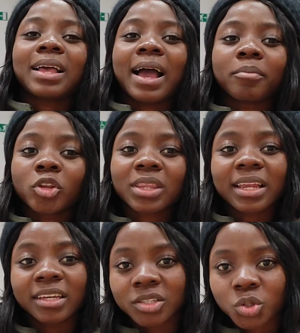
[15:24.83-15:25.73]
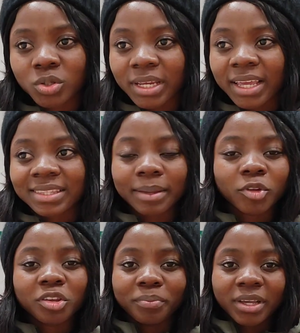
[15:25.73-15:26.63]
I'm not an A student, I'm
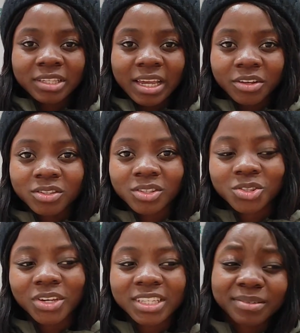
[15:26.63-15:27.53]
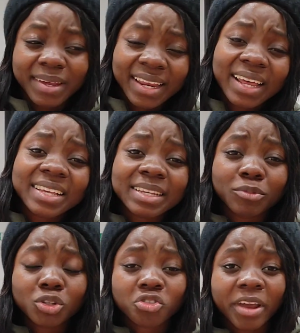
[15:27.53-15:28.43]
not the best graduating student in my class, I'm
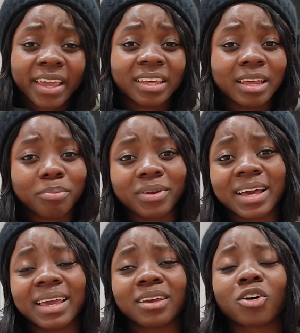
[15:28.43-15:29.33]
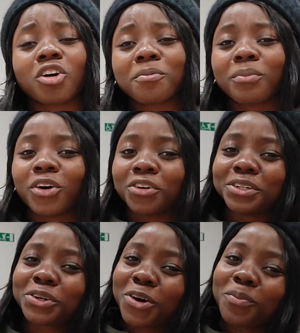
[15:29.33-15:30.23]
not sure I can apply. Come
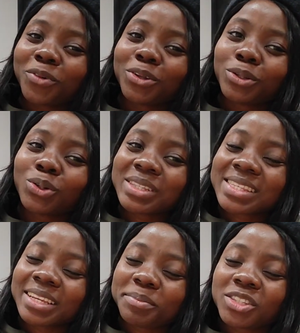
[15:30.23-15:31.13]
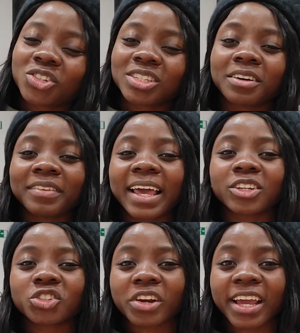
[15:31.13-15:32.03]
on, don't limit yourself.
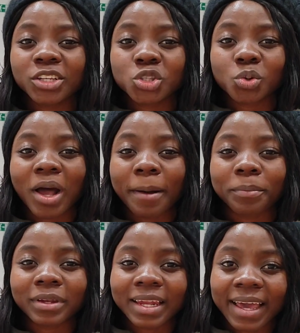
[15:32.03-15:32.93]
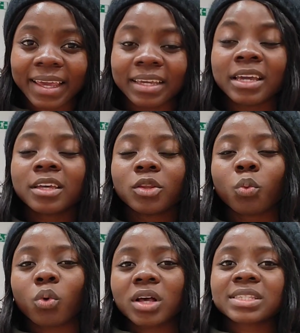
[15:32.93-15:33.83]
Like, try to apply. The
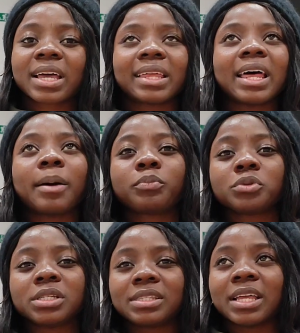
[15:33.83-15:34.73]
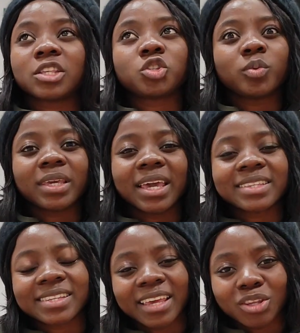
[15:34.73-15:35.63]
worst that can happen is that you
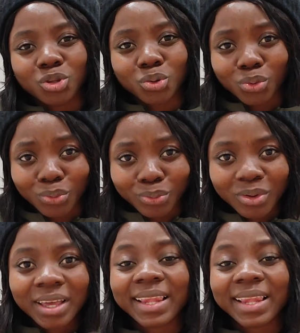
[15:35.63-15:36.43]
get a no.